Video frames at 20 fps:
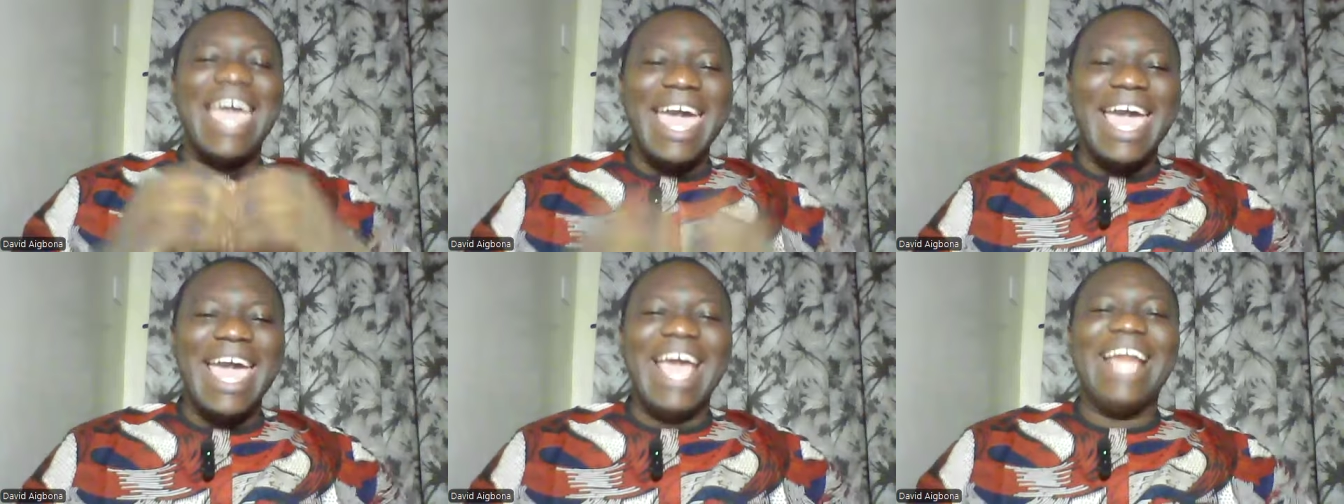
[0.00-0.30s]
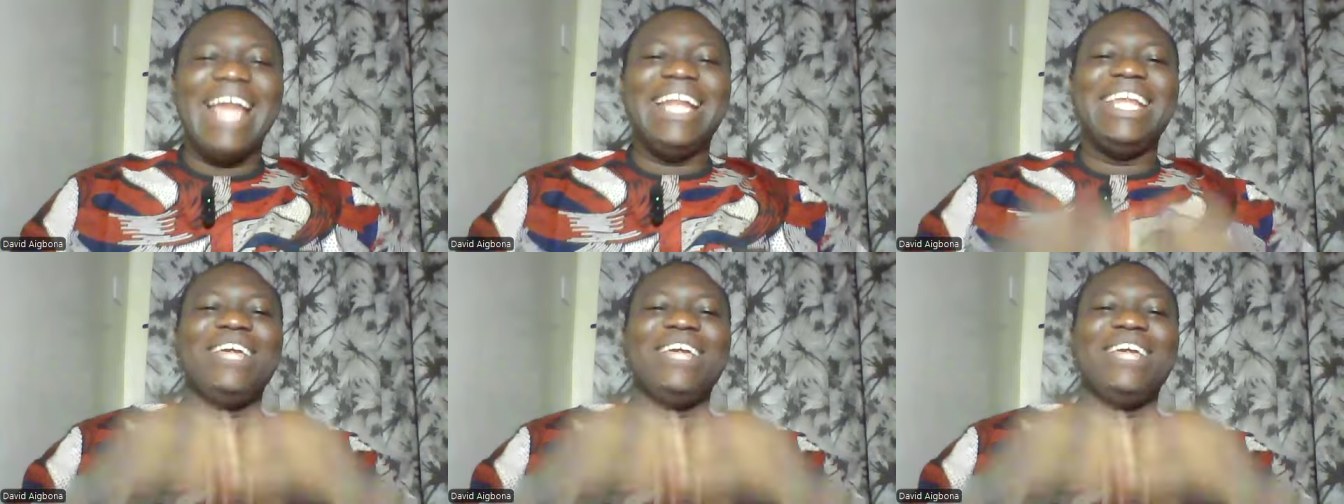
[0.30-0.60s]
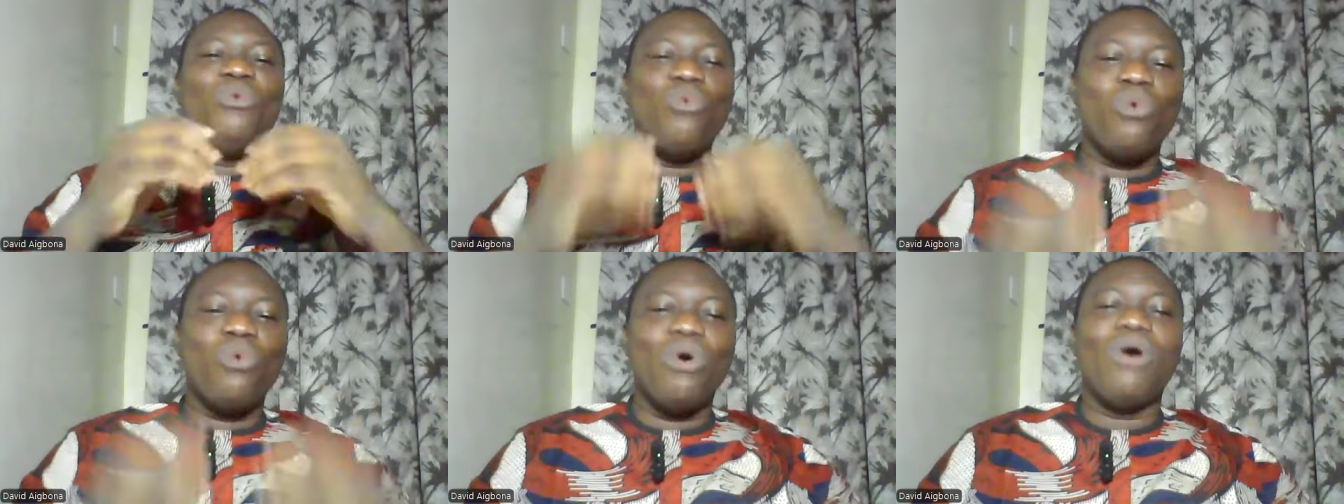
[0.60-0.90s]

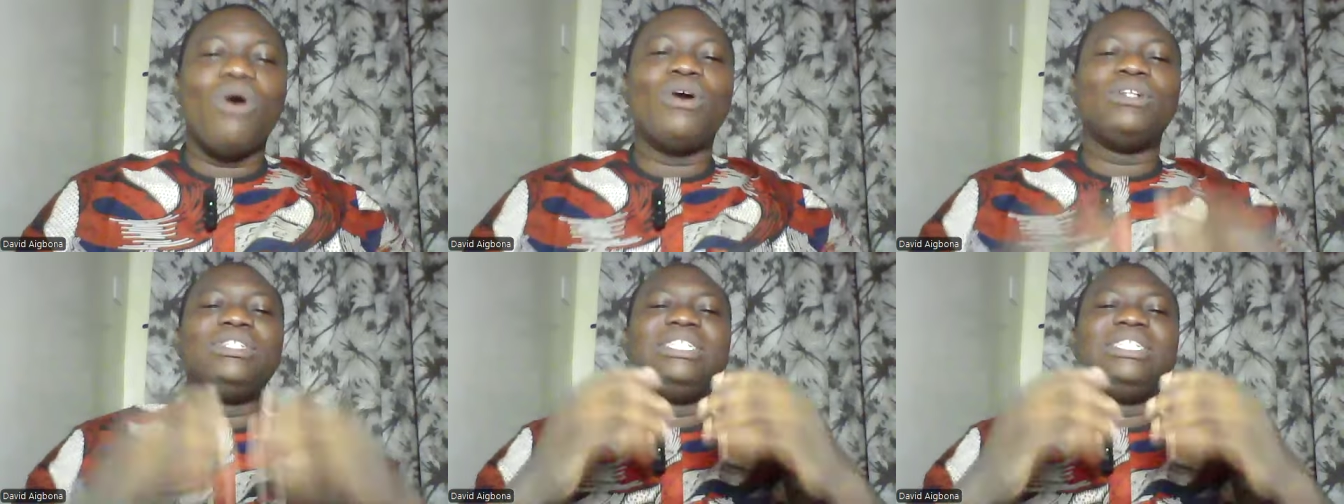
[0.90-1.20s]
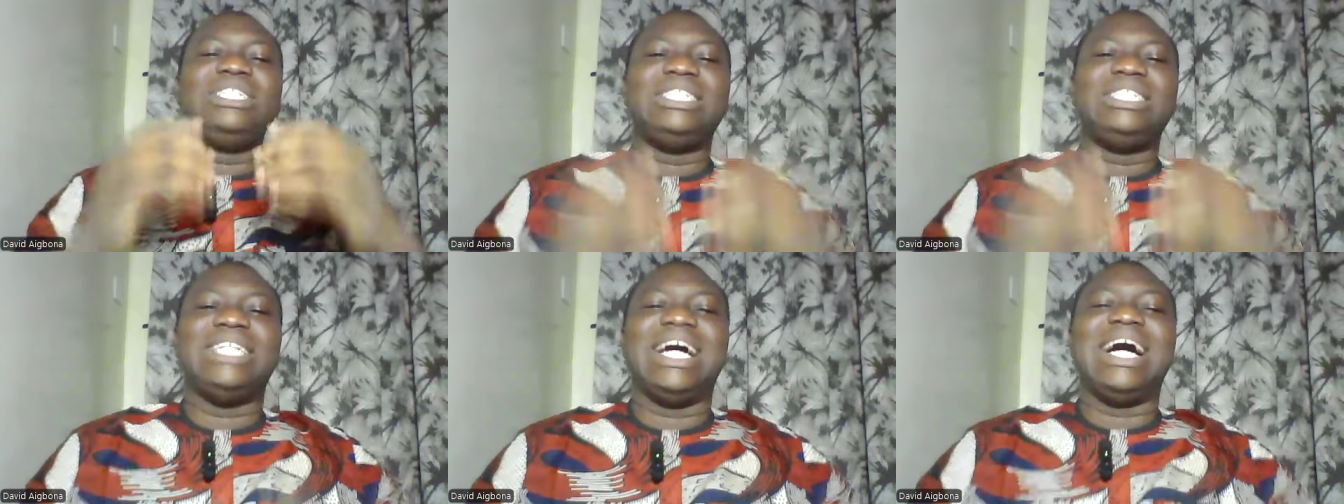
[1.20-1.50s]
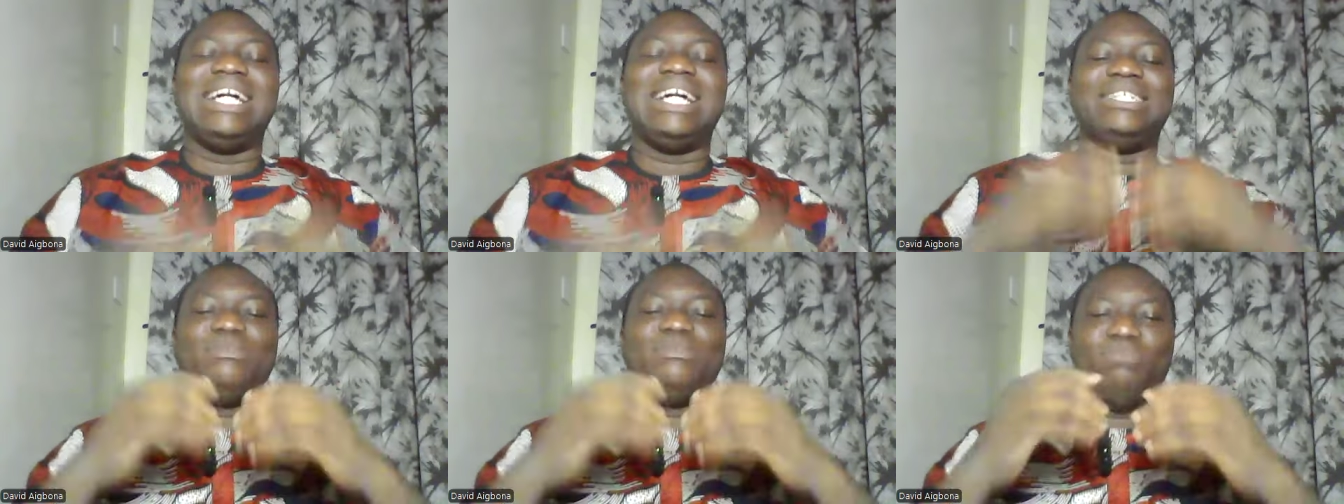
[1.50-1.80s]
anyone
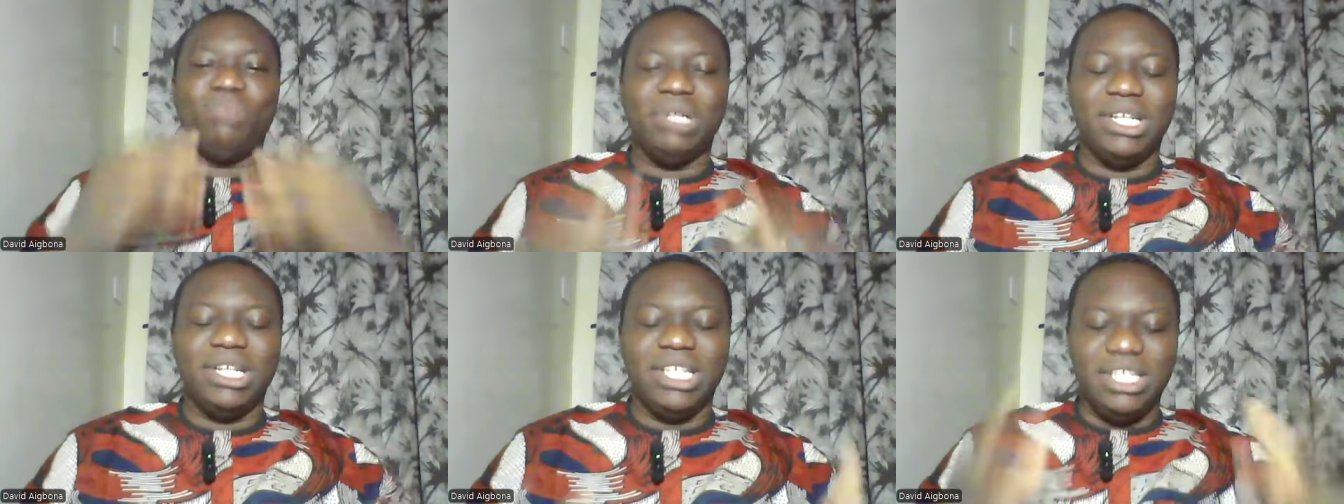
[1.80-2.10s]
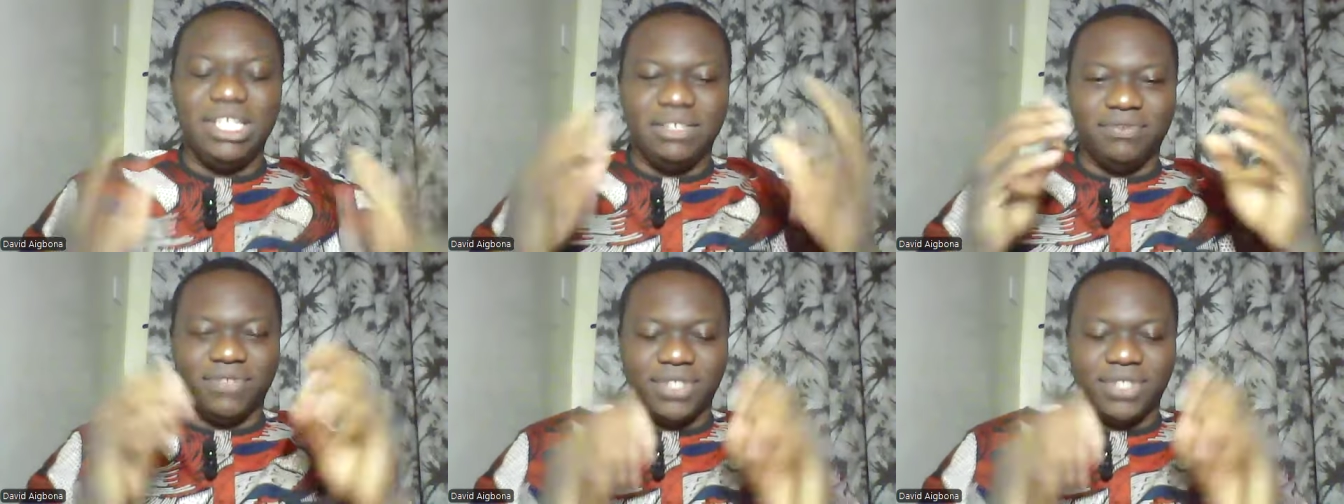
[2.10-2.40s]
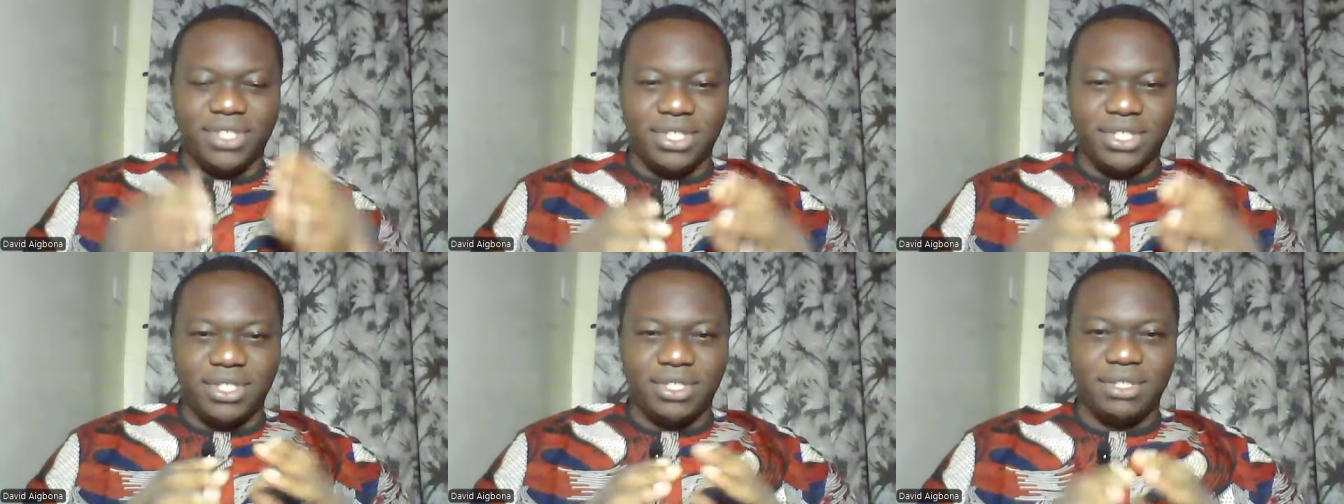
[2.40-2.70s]
that
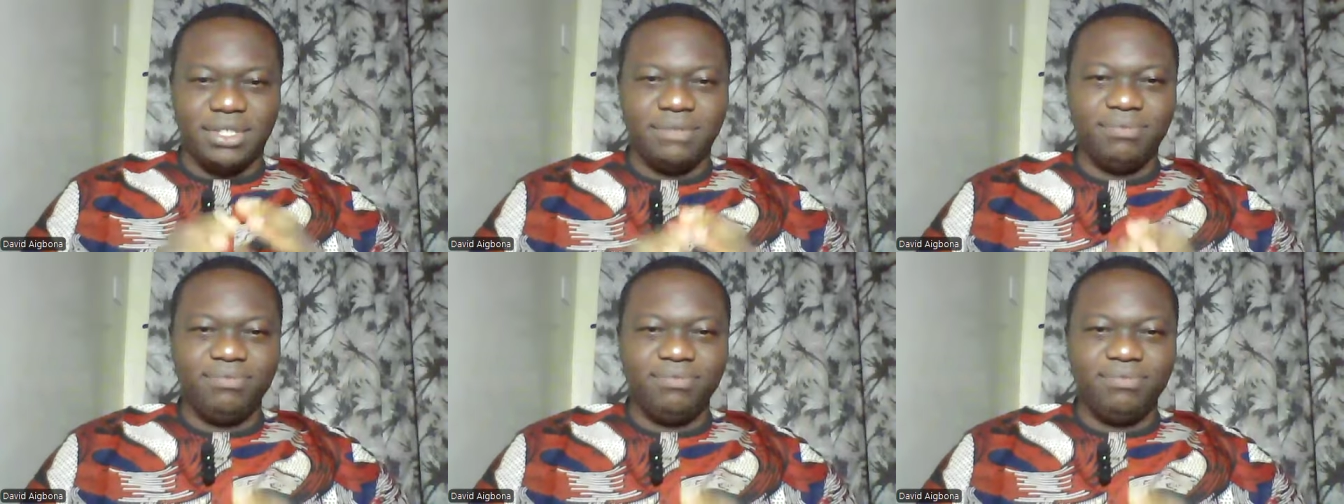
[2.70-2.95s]
believes.